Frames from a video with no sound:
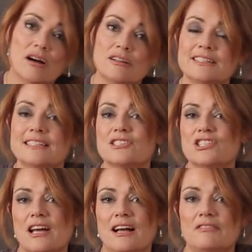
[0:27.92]
holding his
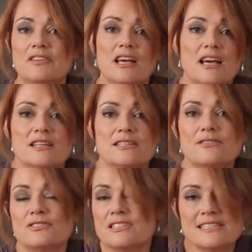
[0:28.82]
sharp, So
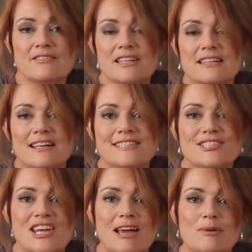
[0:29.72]
if you're just having a
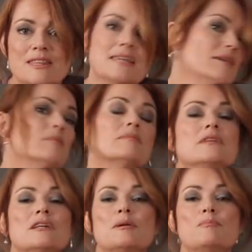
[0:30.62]
nice chat with him,
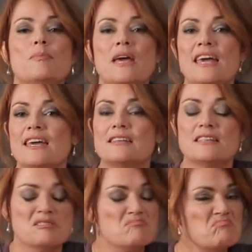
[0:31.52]
you know, in
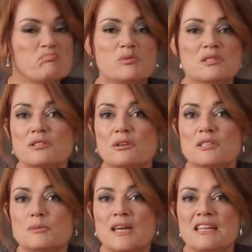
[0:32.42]
bed, just hold
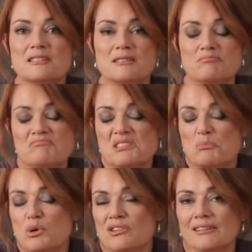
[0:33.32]
his penis in the
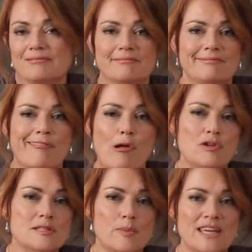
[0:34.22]
morning.
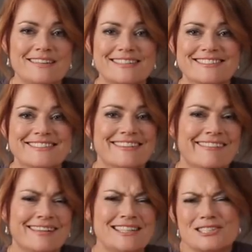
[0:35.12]
Hold his penis.
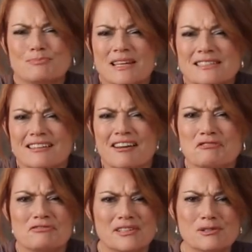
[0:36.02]
It just makes the guy
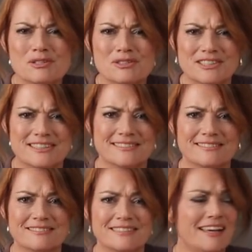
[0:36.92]
feel good.
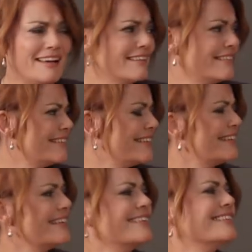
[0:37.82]
Yeah?
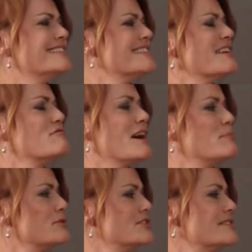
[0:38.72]
Isn't that
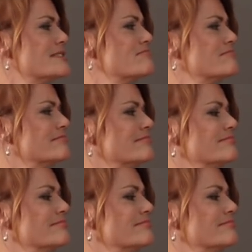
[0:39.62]
right, Bruce?